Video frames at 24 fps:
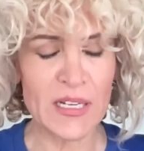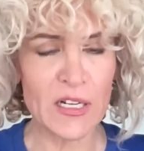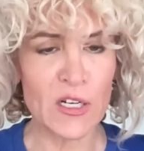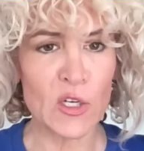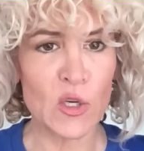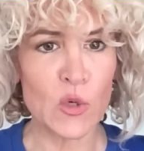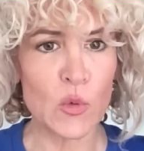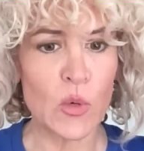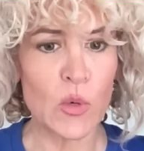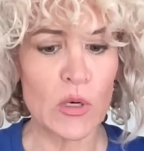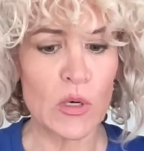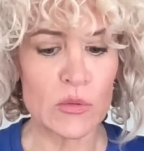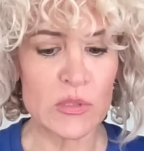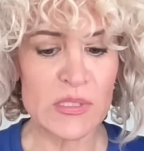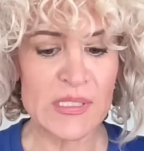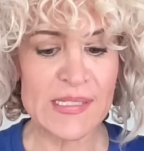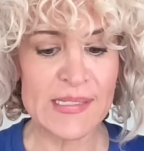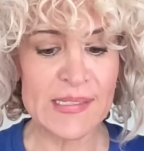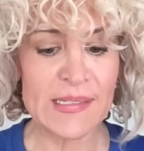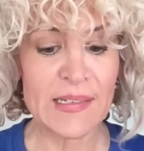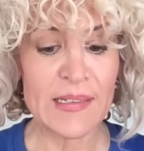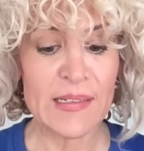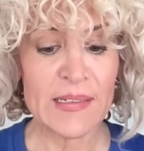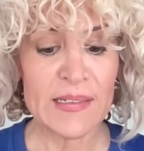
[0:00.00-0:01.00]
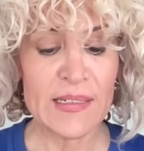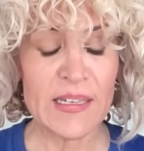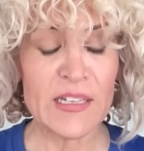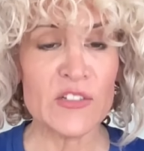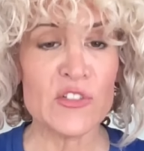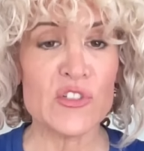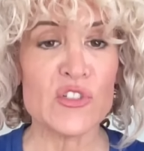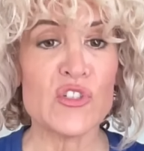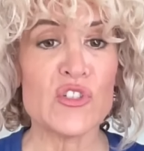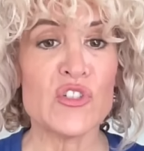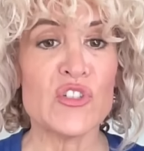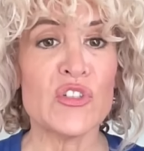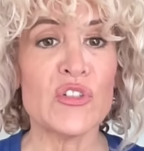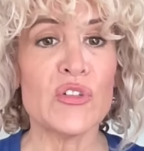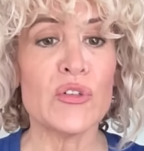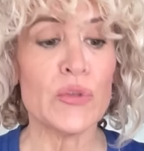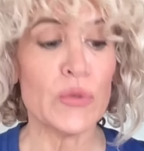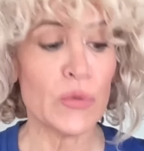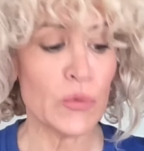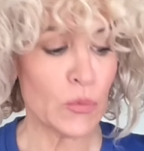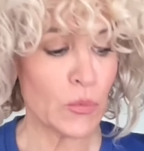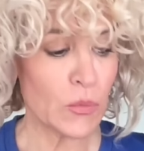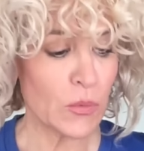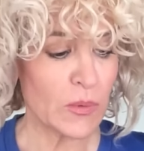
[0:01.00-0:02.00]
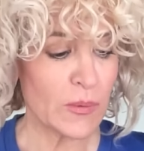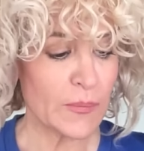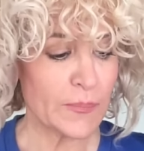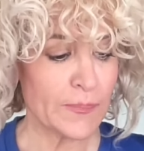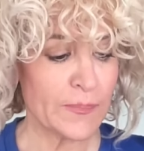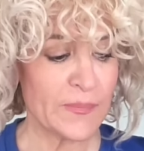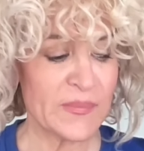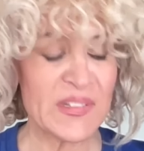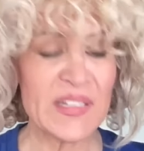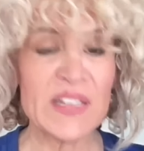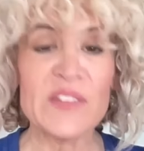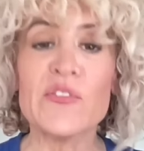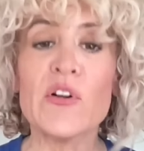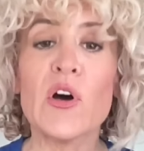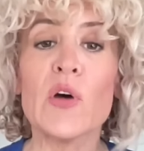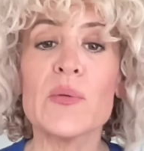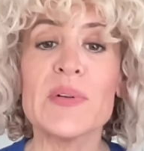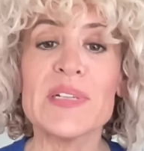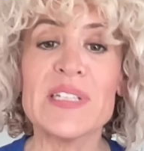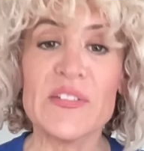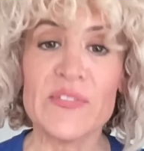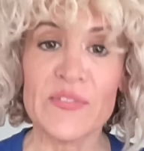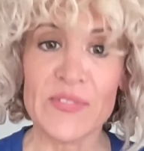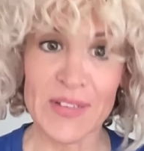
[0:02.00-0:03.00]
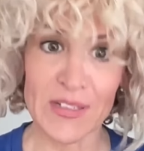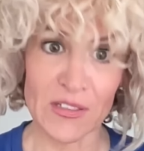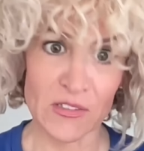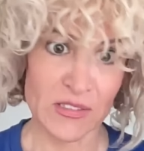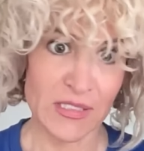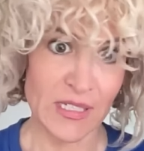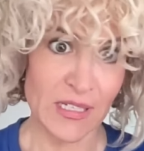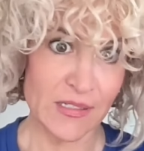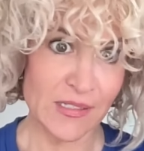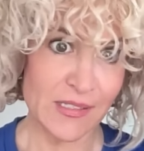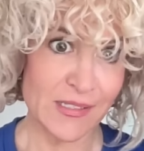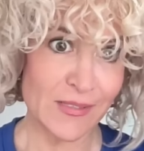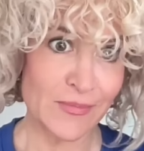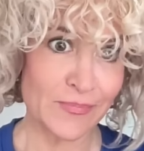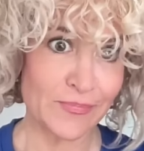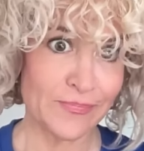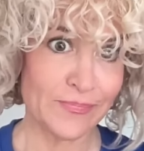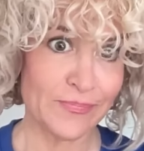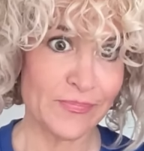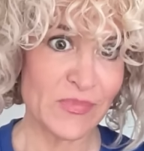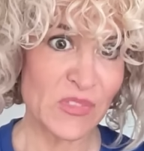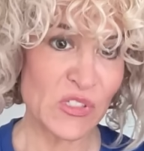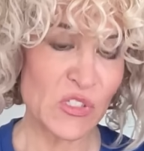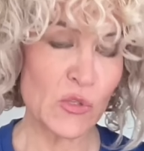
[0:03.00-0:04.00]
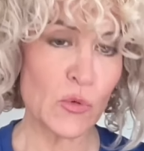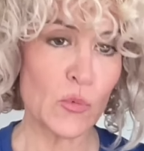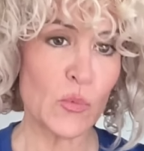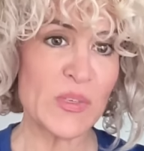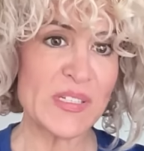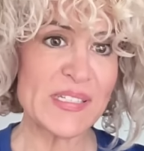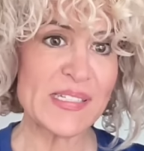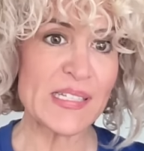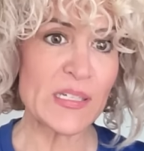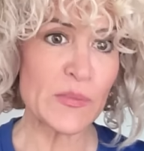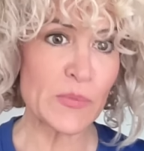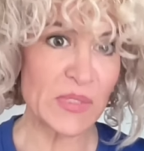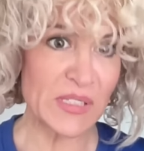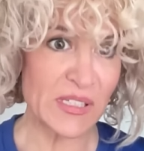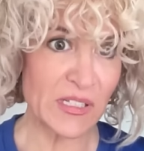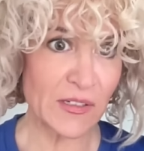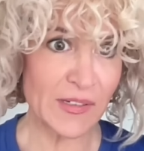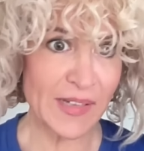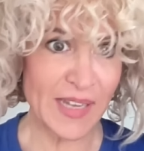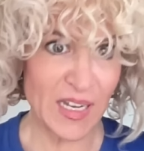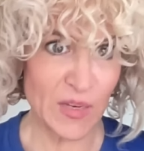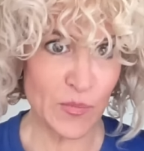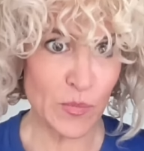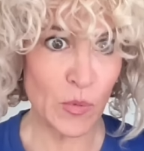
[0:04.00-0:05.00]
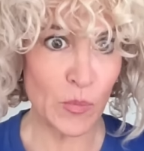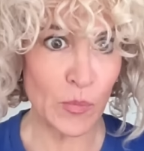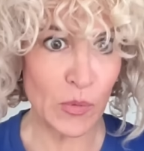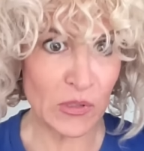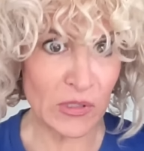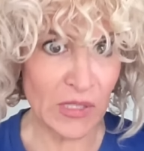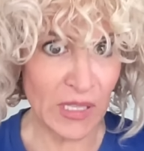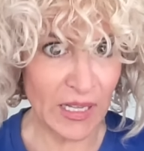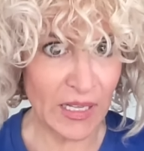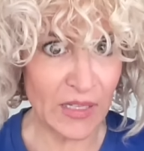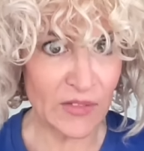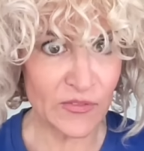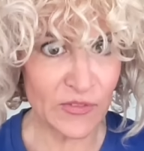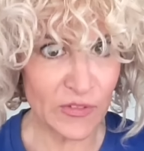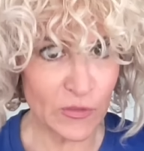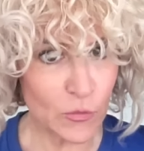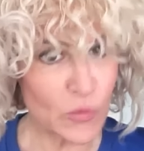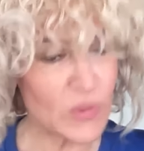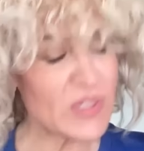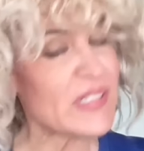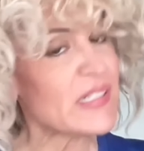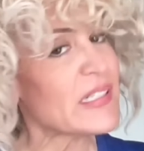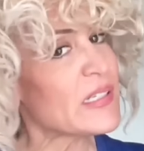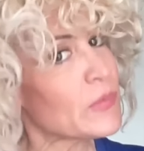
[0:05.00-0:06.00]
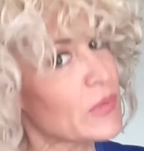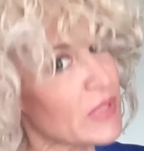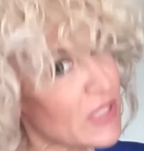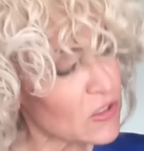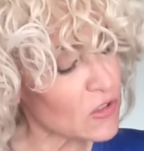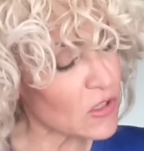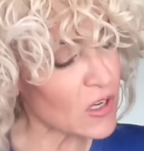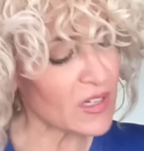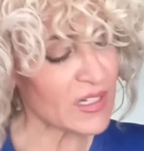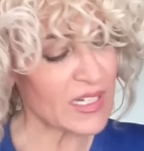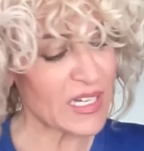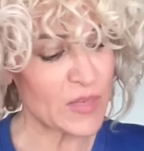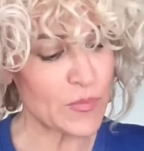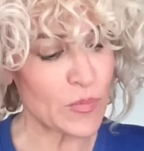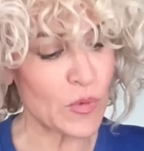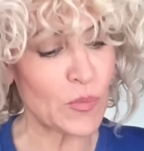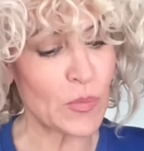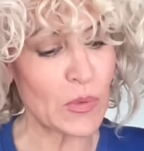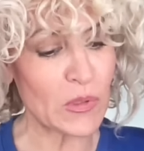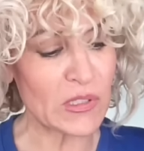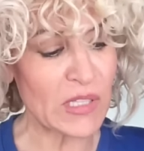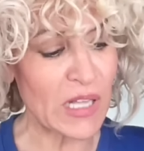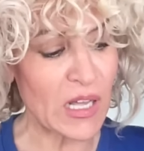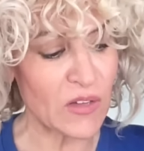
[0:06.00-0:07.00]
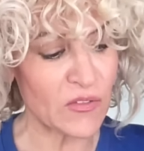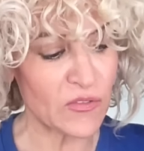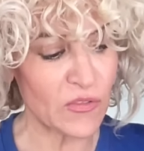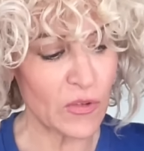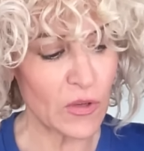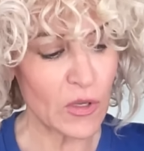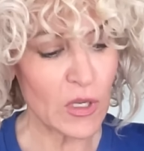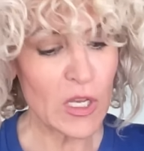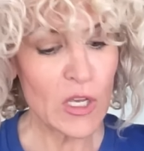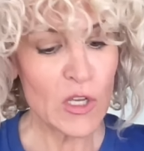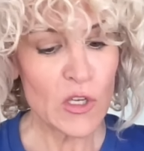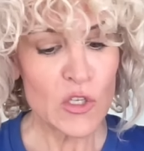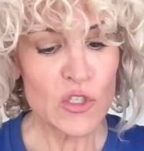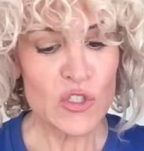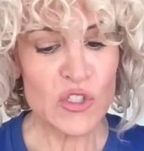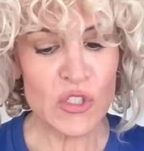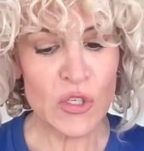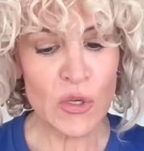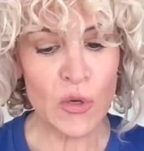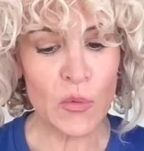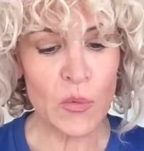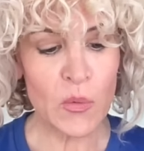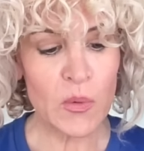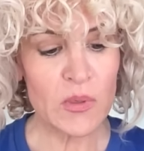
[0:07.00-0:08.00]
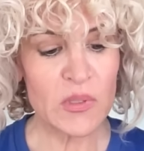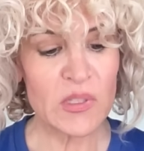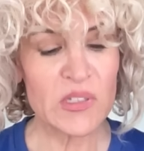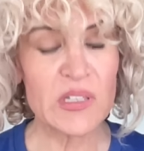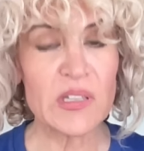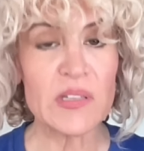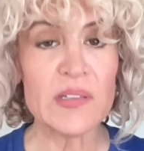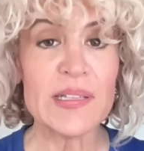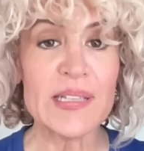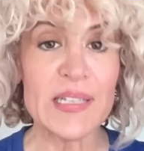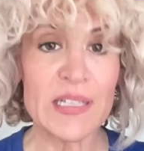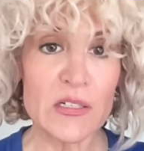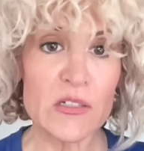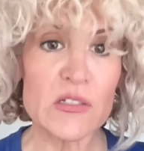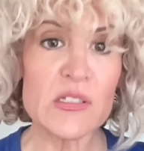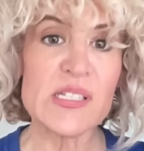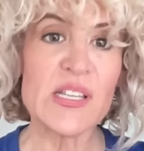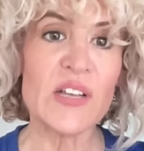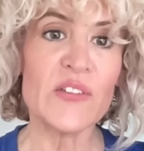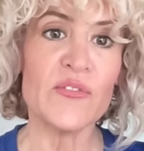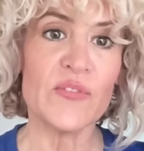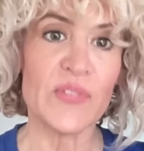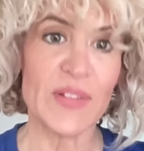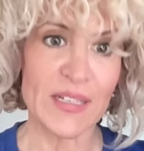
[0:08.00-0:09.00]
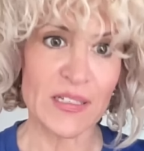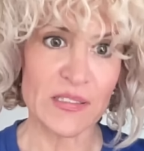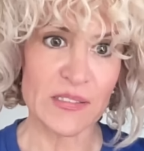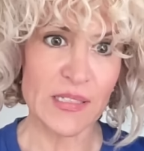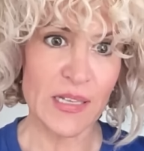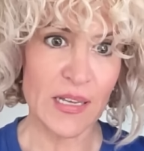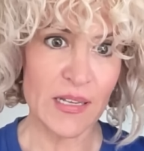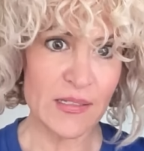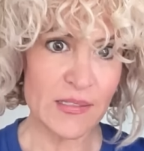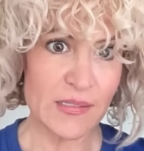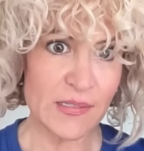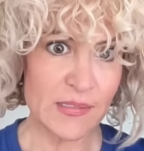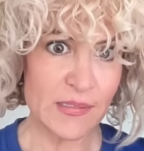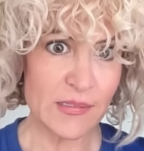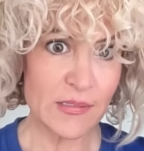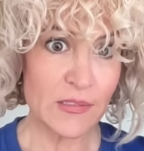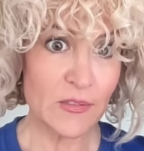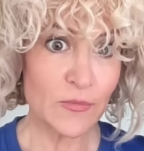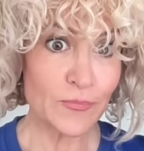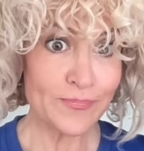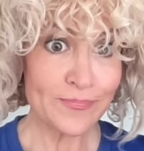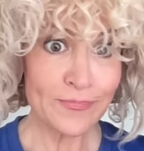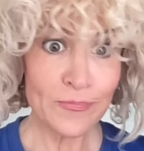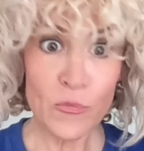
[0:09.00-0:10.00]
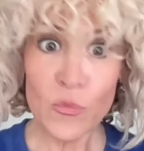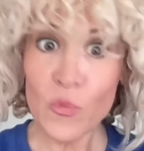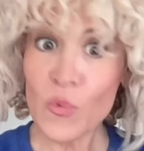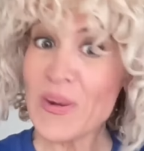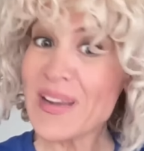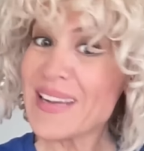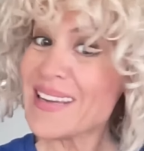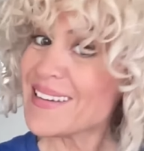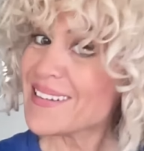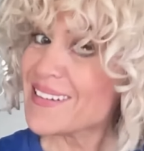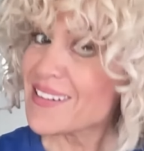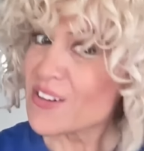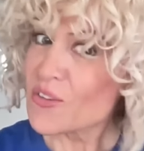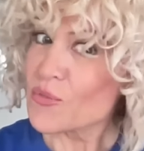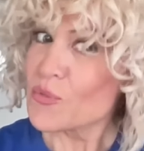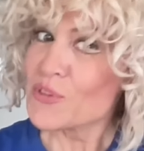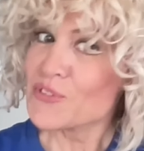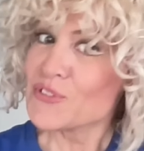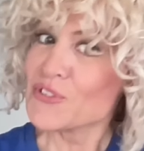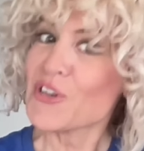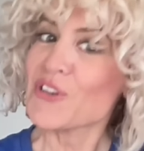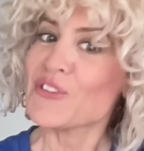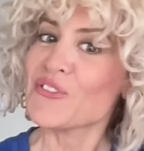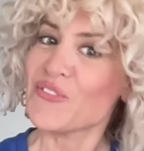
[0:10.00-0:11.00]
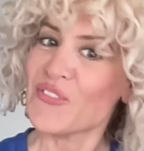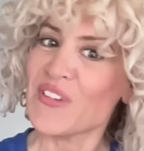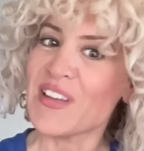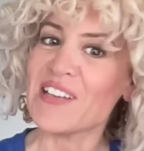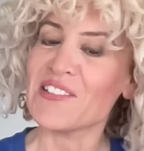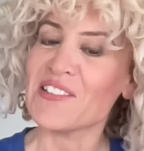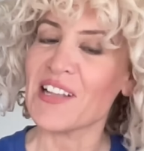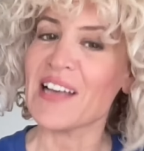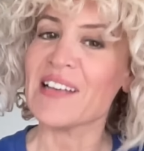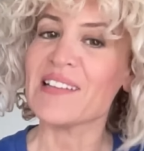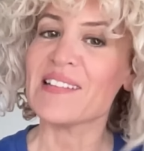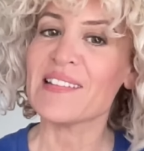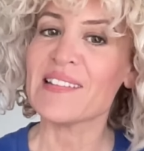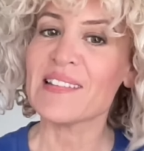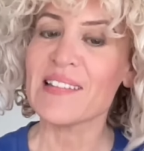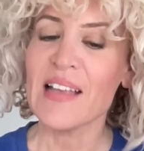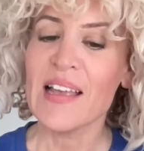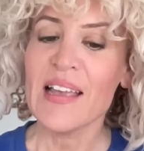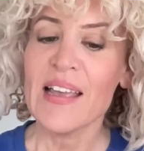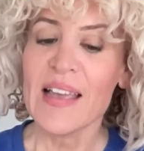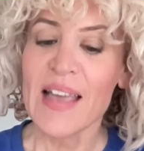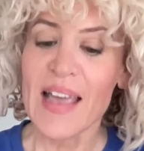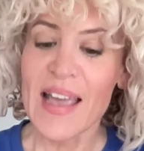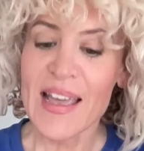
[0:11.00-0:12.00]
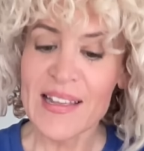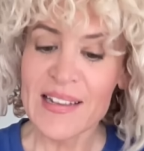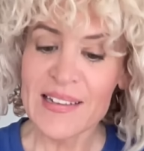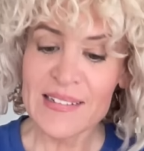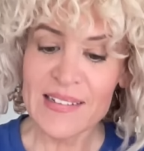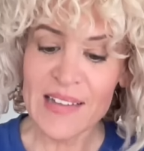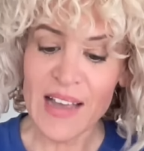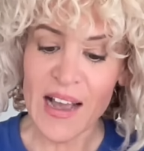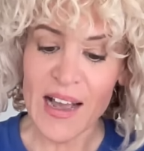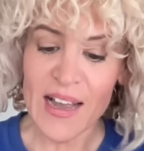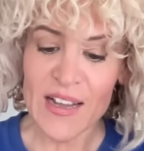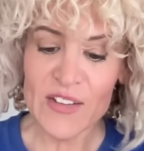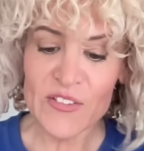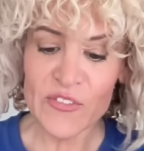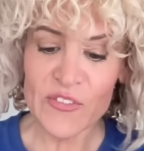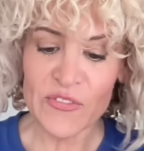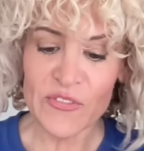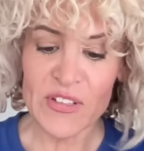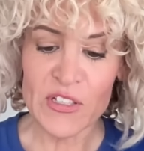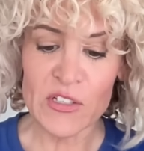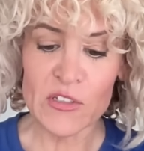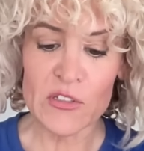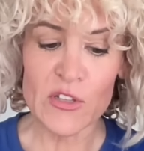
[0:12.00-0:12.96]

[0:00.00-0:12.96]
air quotes. And two, they've already failed us. So we see what they're capable of and we see what they're not capable of. So the leaders have failed us. We will not fail us. And I feel